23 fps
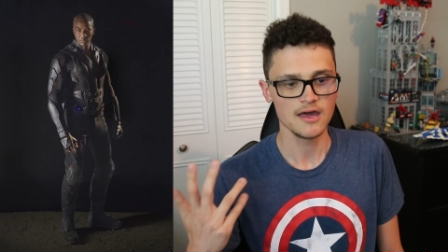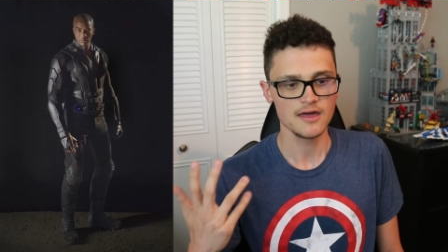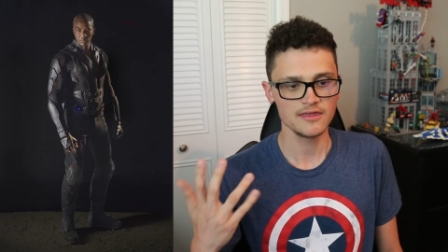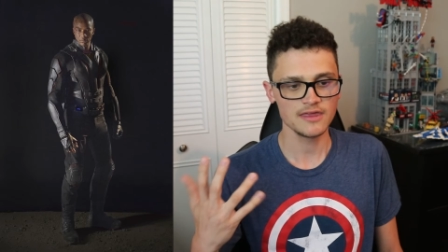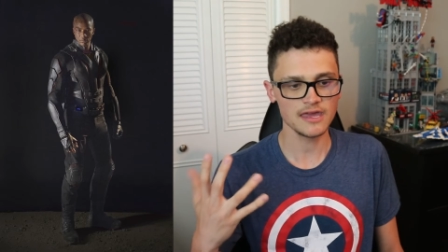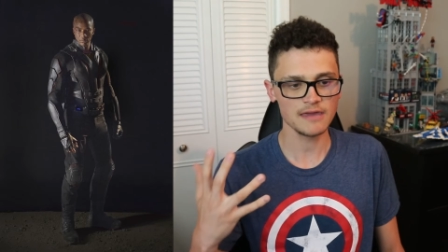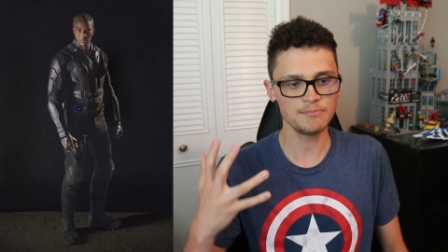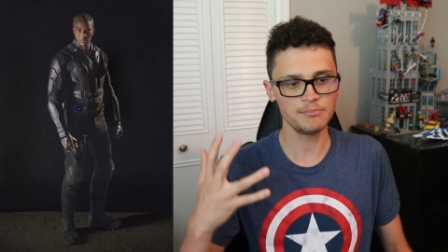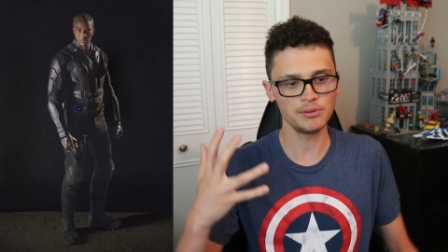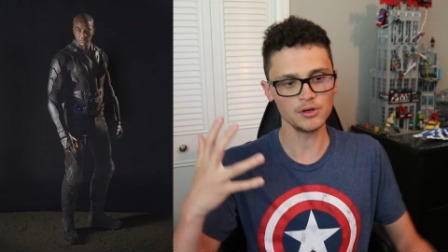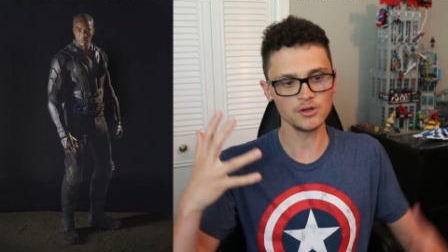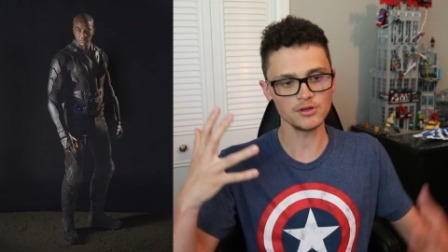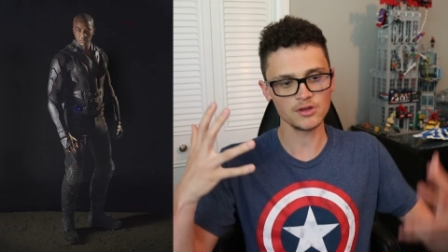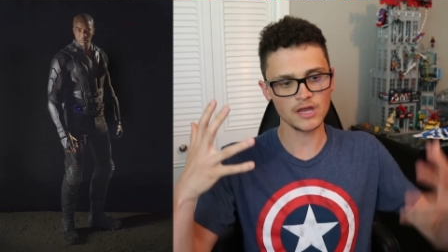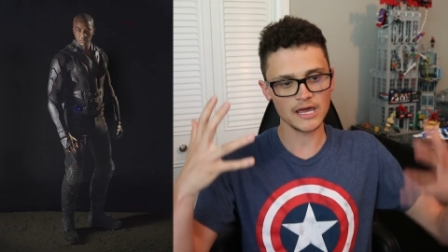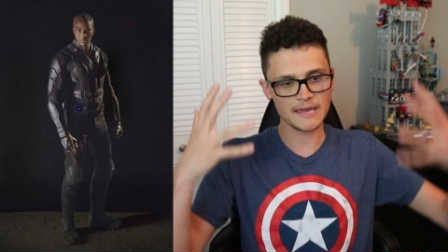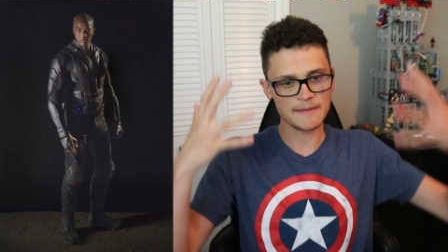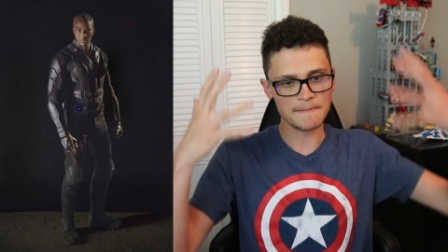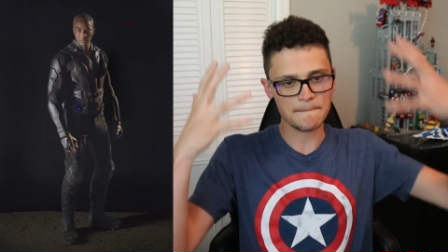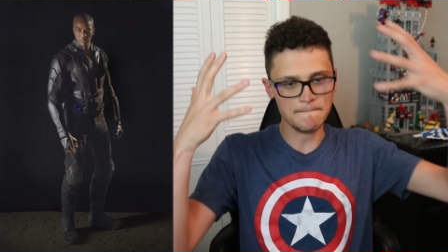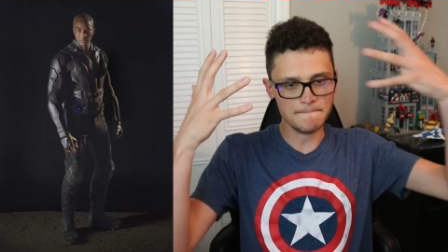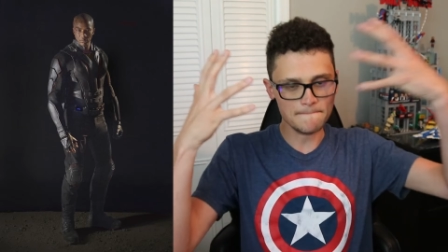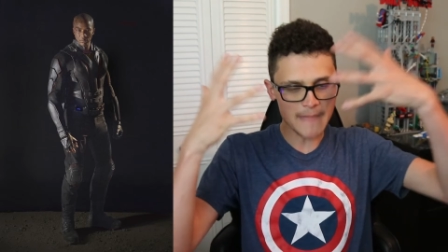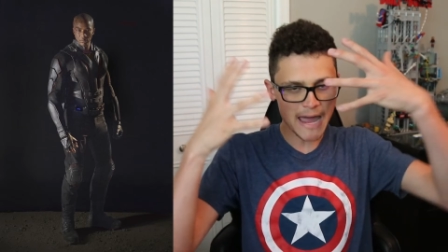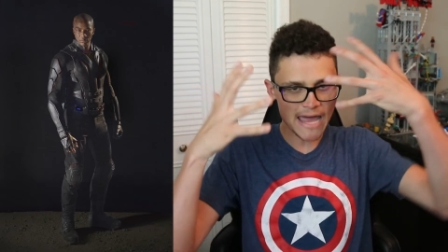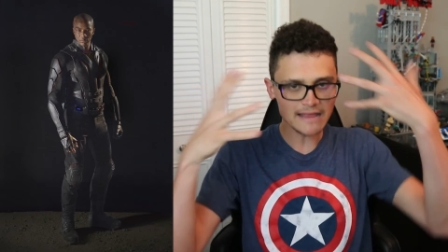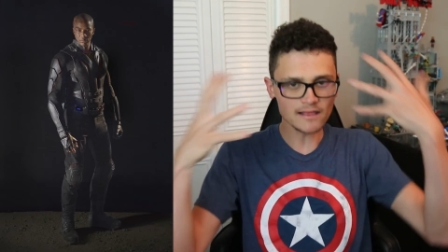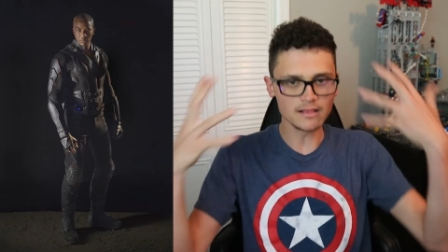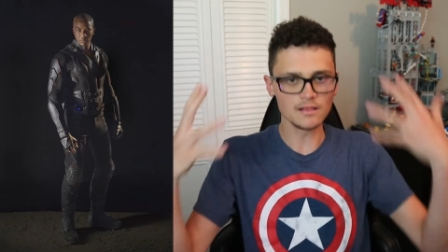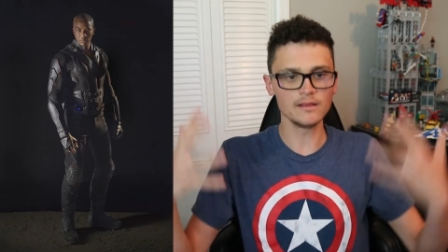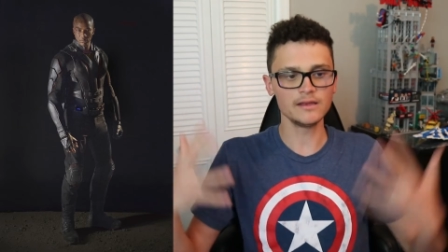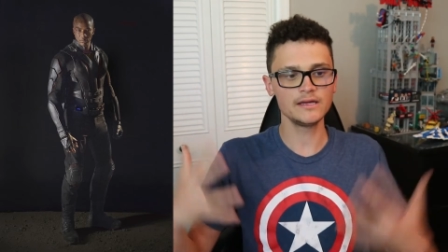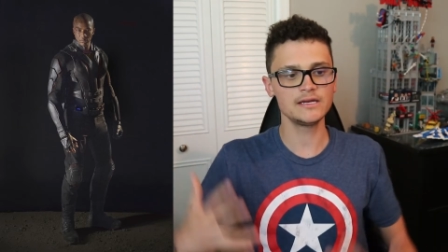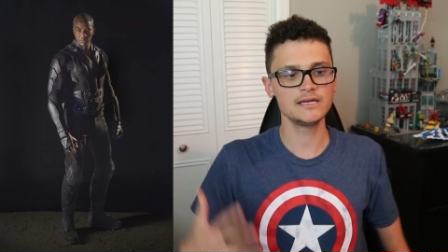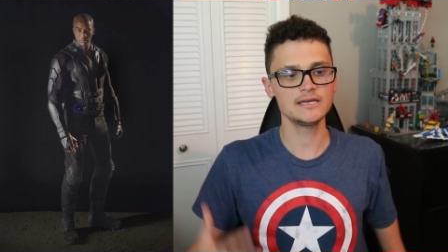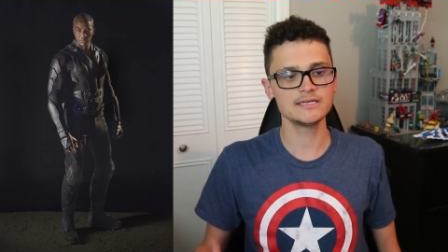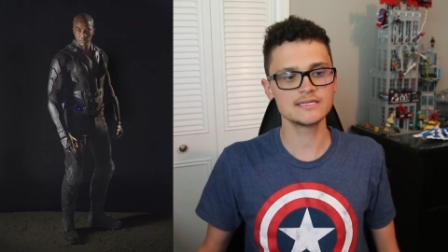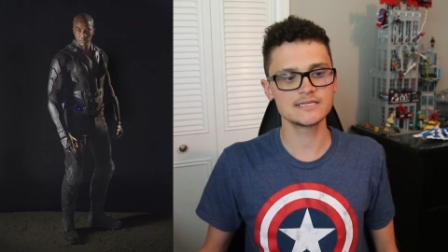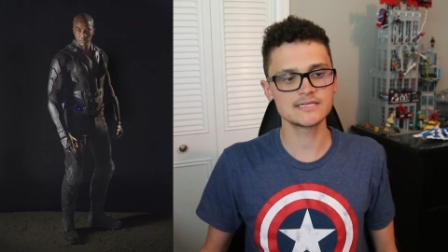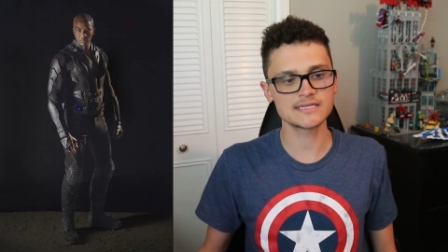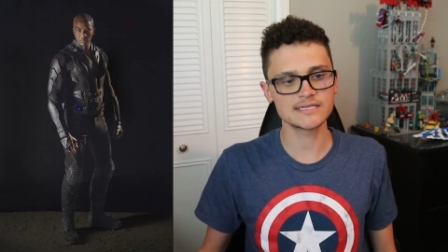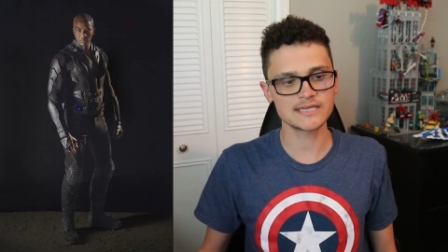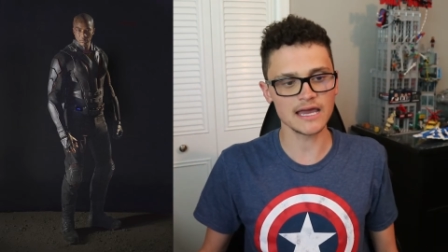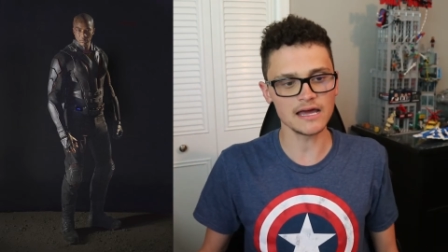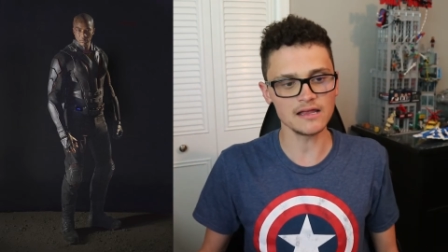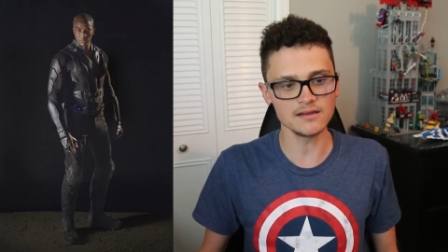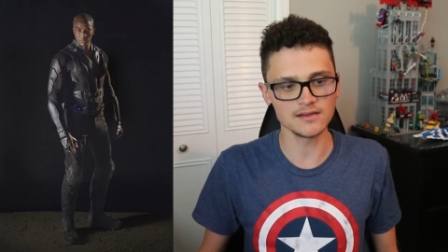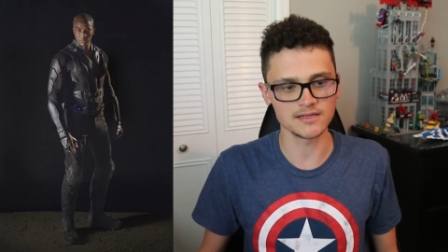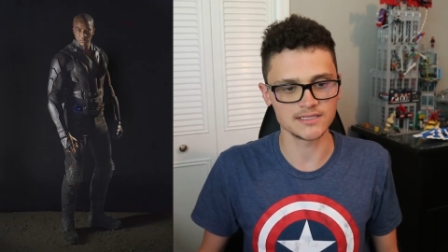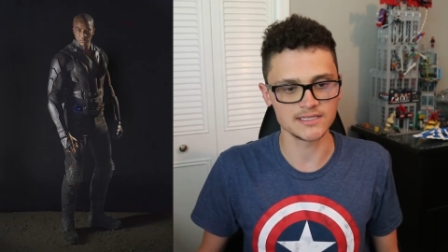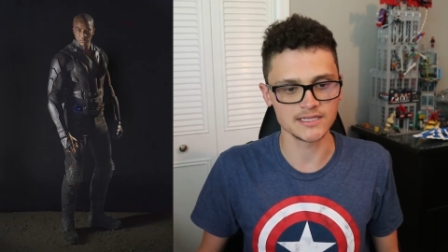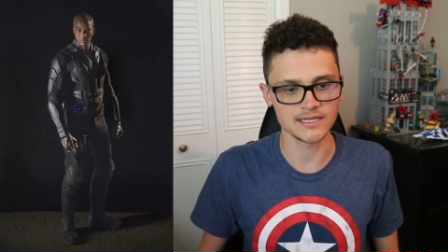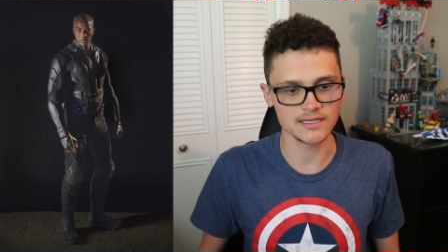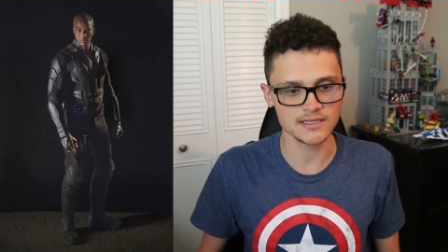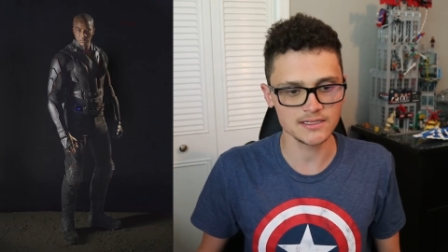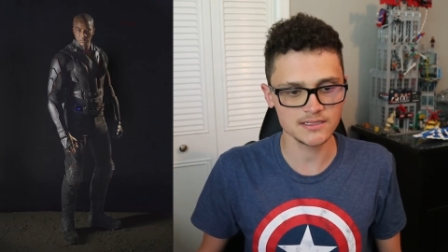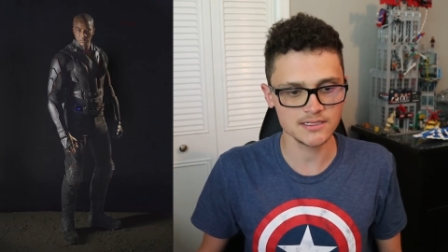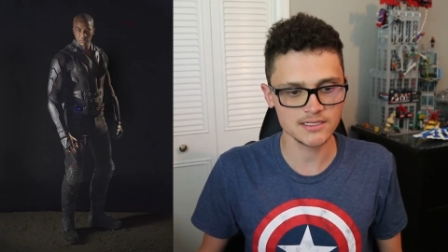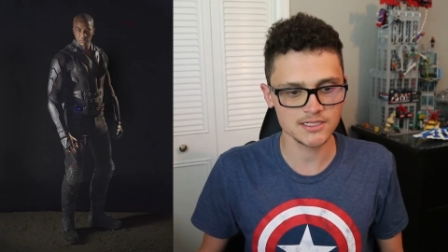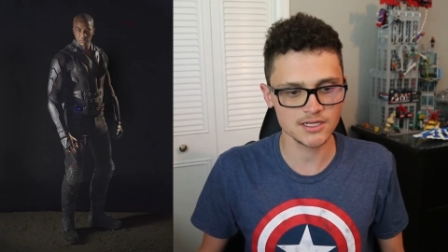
They put metal in his skeleton